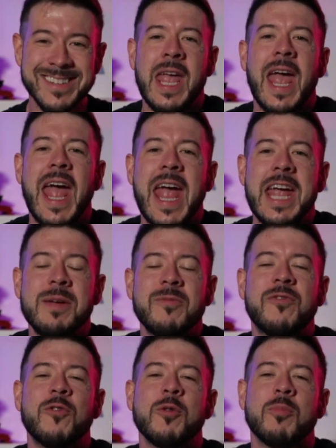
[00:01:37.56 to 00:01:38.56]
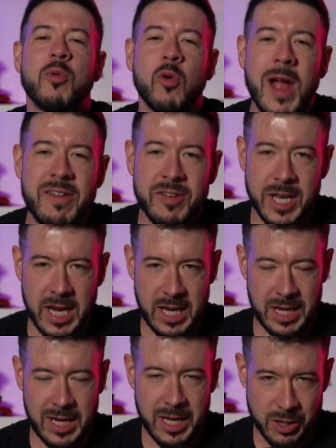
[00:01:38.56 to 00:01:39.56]
Aim for brevity
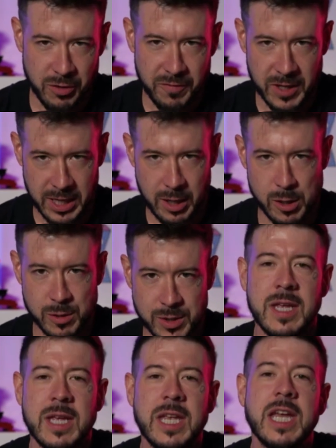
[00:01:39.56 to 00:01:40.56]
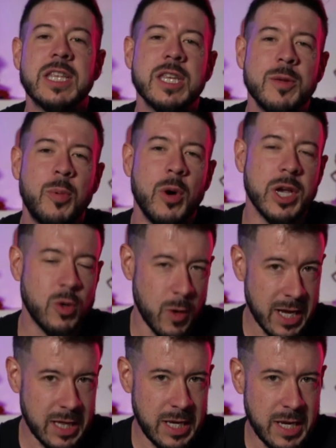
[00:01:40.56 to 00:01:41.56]
in your videos. Get to the point
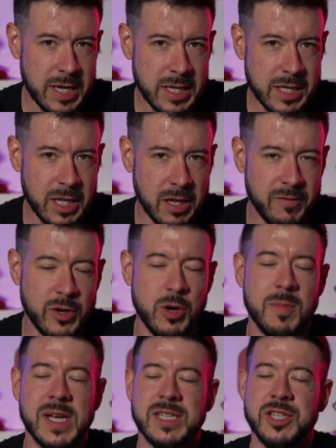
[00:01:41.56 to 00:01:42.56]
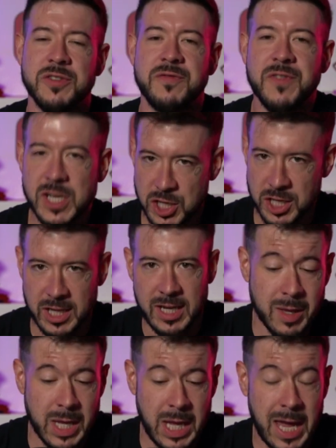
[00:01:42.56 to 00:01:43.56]
quickly, deliver your message
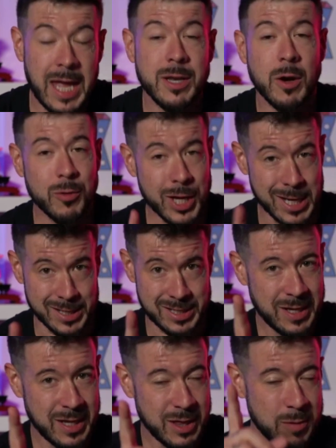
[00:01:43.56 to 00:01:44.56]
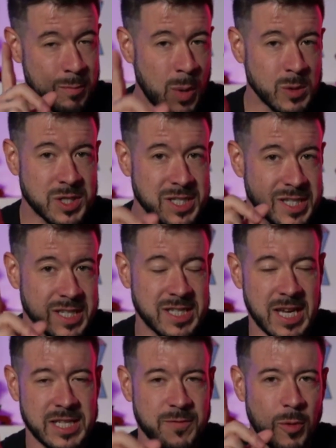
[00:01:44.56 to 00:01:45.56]
efficiently, and know this, the most
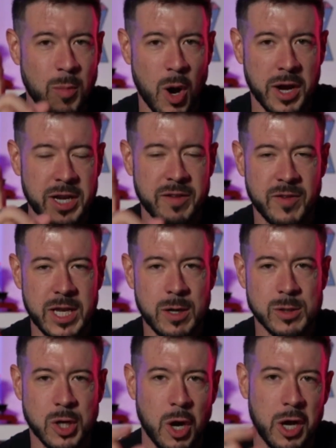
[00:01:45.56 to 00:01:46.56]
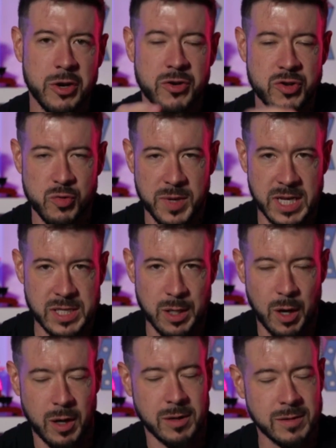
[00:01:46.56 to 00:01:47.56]
successful marketing videos are under 2 minutes
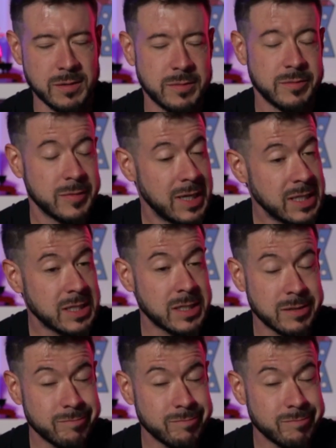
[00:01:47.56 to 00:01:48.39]
long. That's